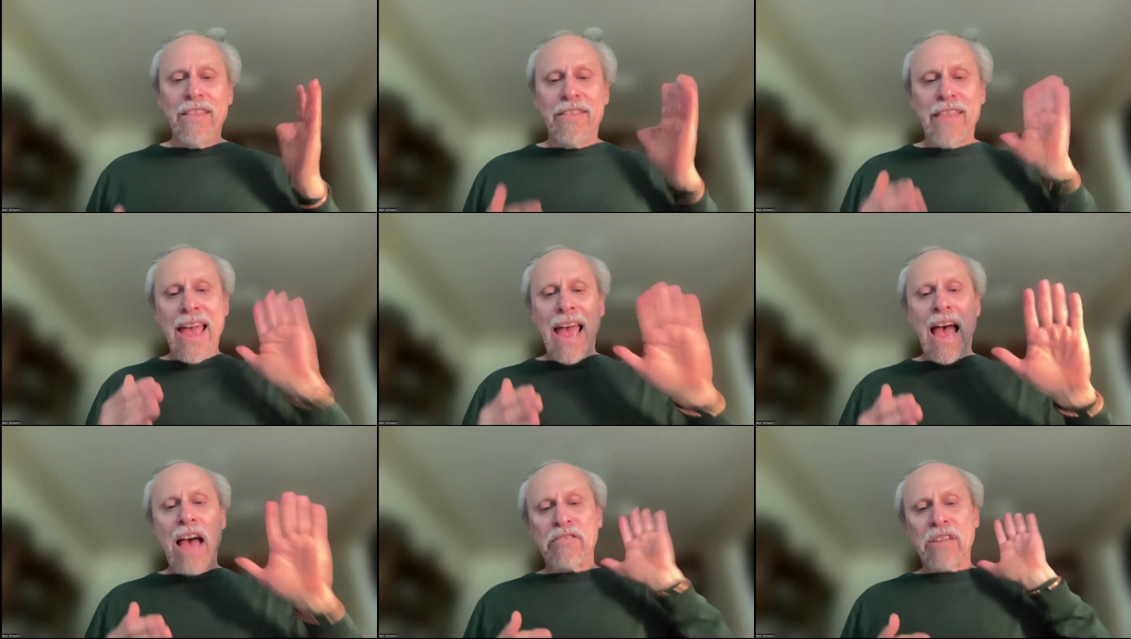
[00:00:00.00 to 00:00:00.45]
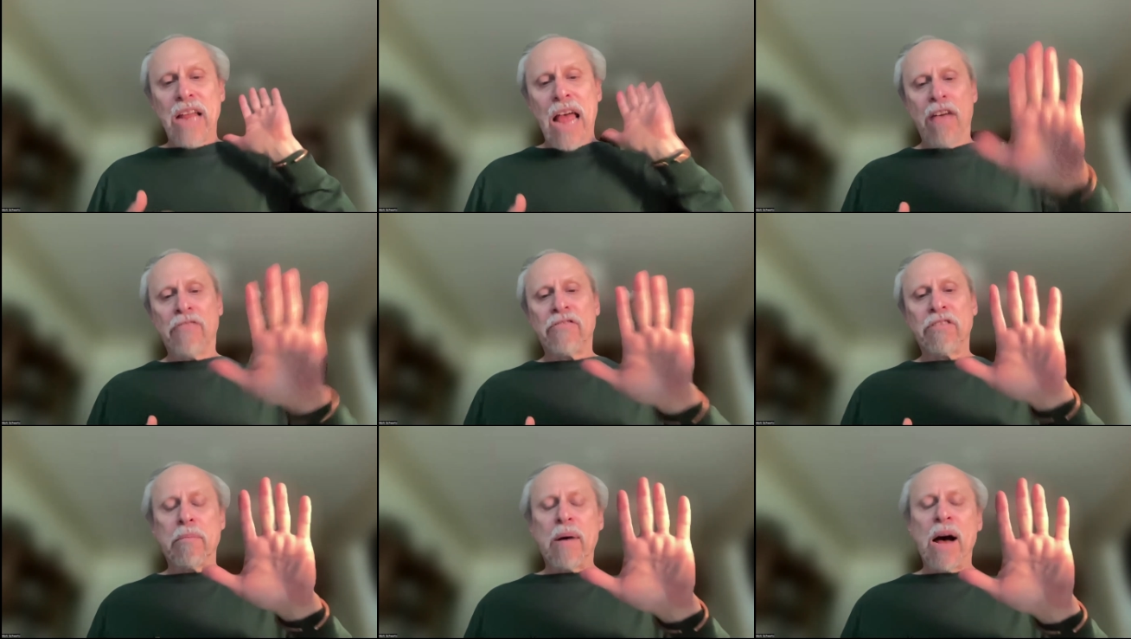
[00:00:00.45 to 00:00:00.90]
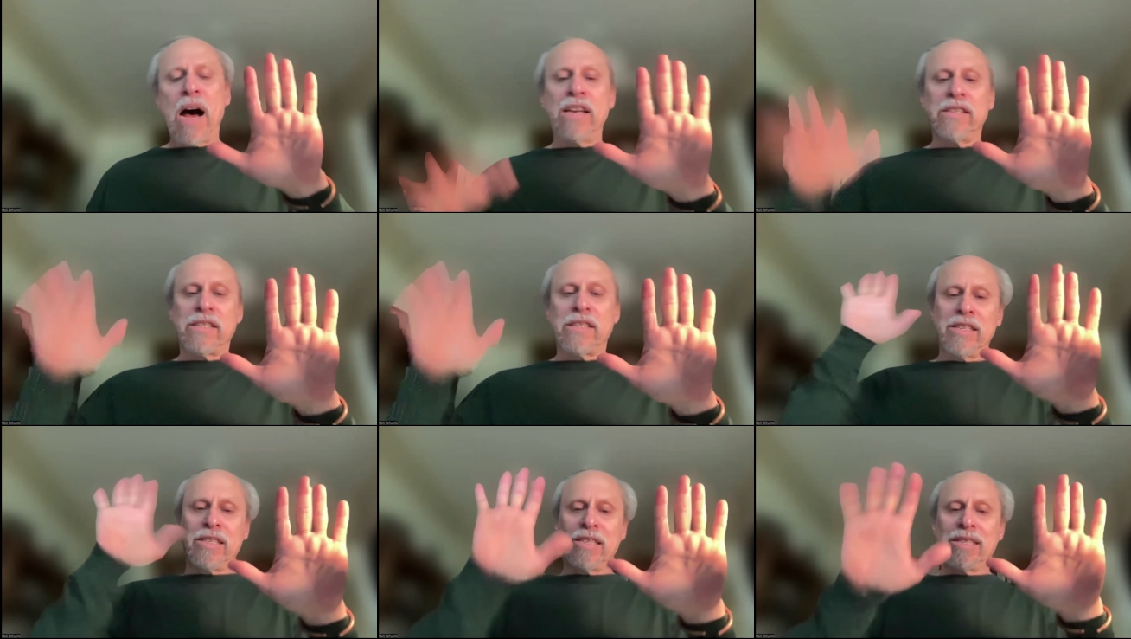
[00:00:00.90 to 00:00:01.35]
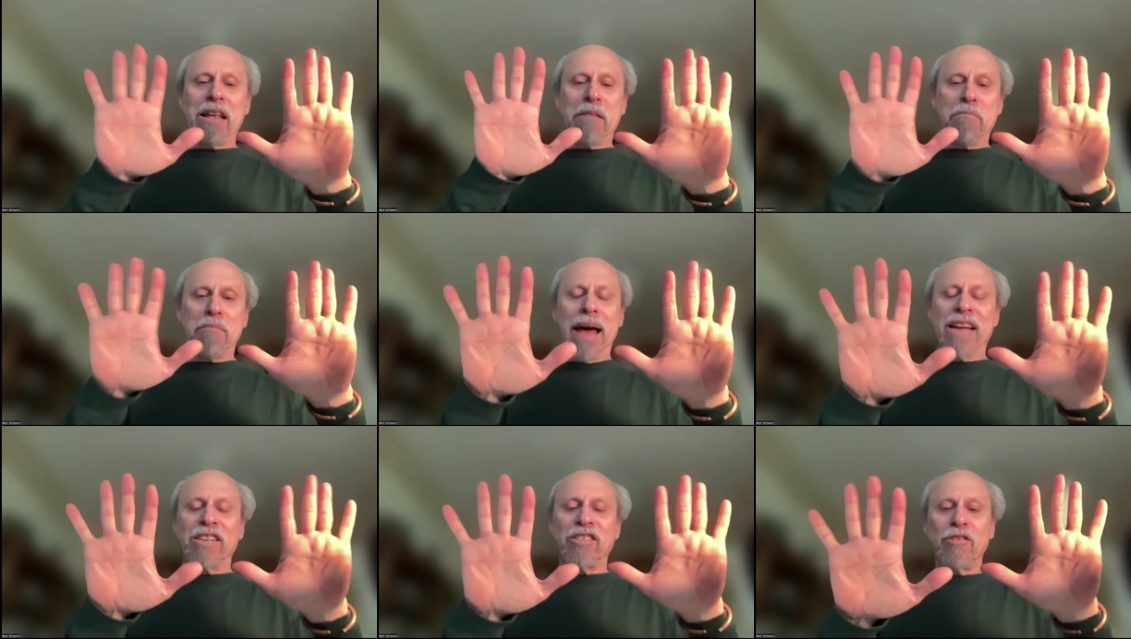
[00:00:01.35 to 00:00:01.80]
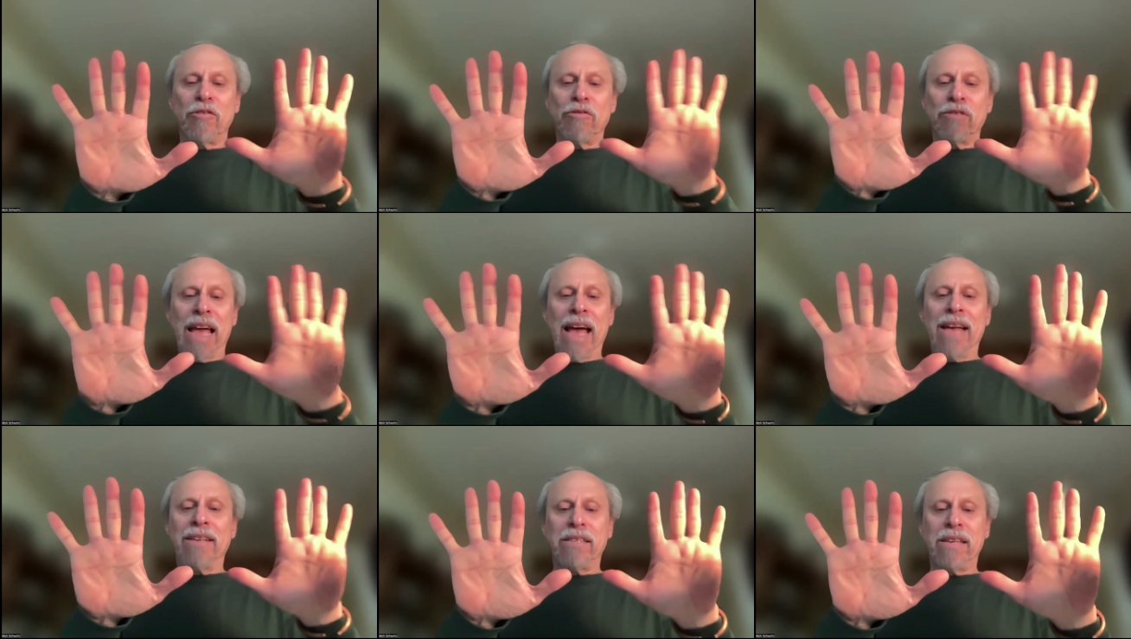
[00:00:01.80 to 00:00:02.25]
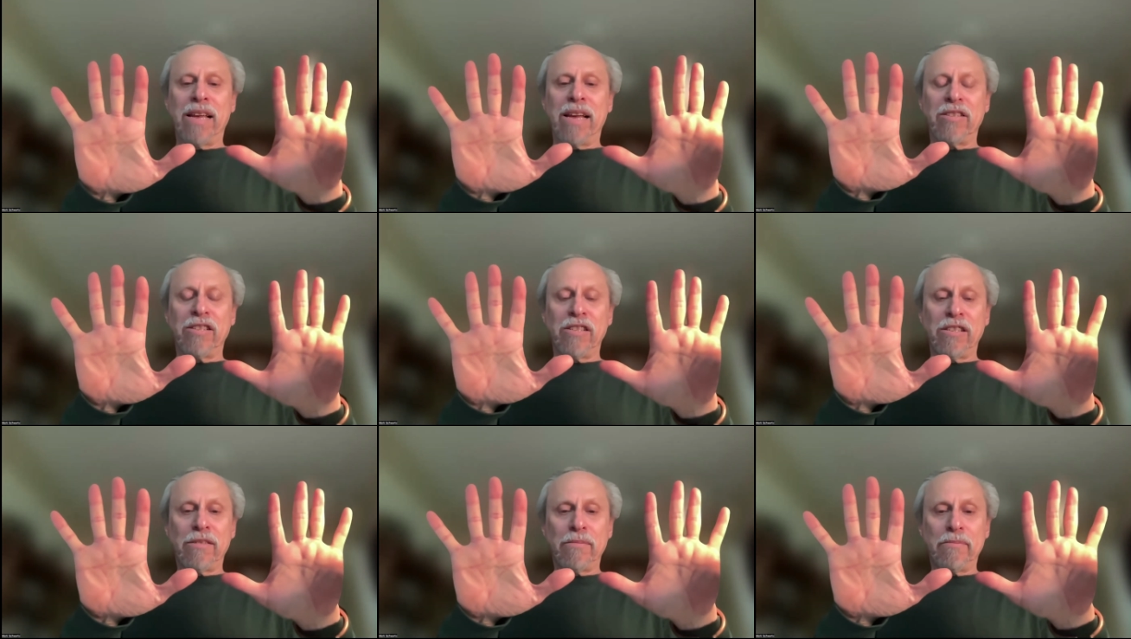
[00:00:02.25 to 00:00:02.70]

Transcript: they have to have deposits that match those assets